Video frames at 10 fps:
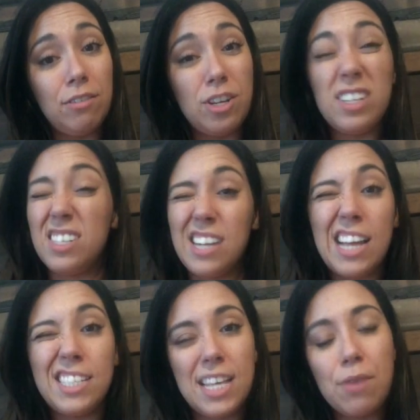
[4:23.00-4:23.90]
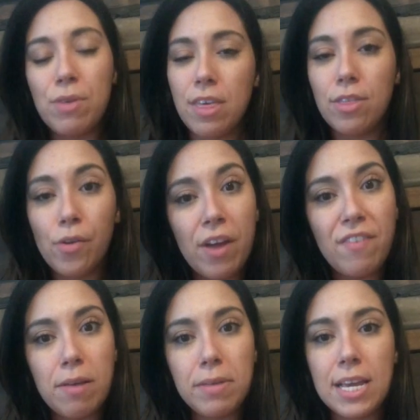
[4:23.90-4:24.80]
a nice thing within the gray
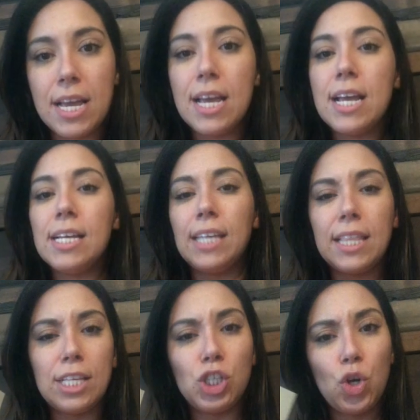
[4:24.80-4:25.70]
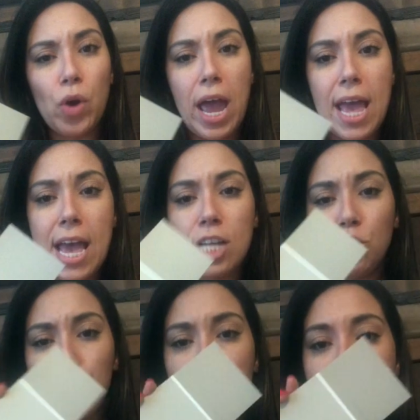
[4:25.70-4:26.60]
family is like this
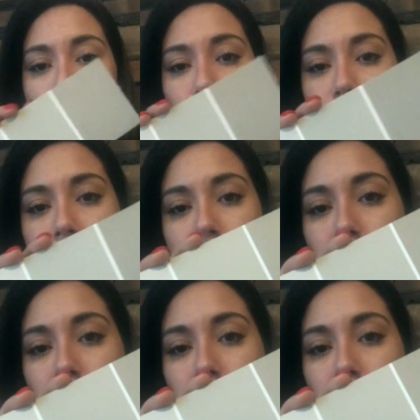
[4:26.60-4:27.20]
grayish brown.